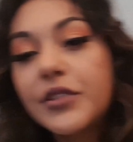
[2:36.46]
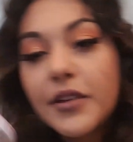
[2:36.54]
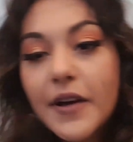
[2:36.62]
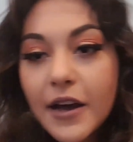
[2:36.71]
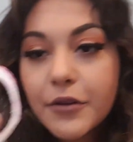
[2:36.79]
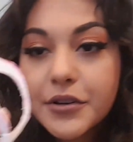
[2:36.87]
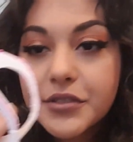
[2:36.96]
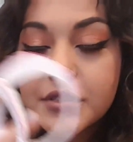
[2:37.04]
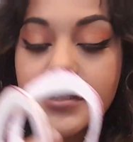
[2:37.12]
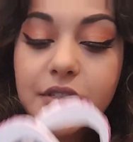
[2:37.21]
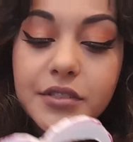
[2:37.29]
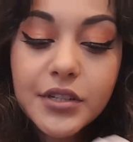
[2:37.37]
the
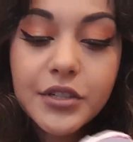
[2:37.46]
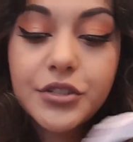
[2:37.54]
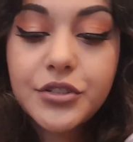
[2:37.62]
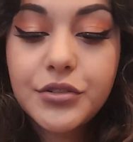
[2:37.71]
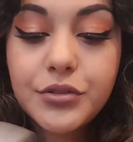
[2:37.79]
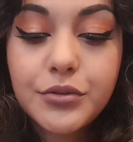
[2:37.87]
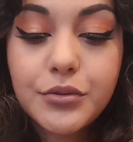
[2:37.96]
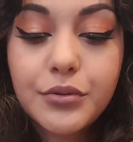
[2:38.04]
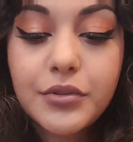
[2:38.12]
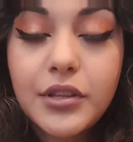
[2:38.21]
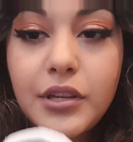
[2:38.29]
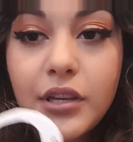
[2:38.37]
irises
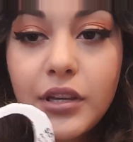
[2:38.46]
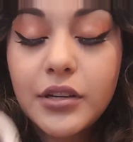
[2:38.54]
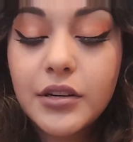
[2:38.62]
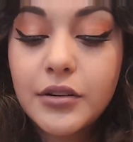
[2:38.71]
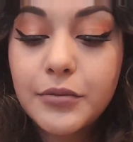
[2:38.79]
into the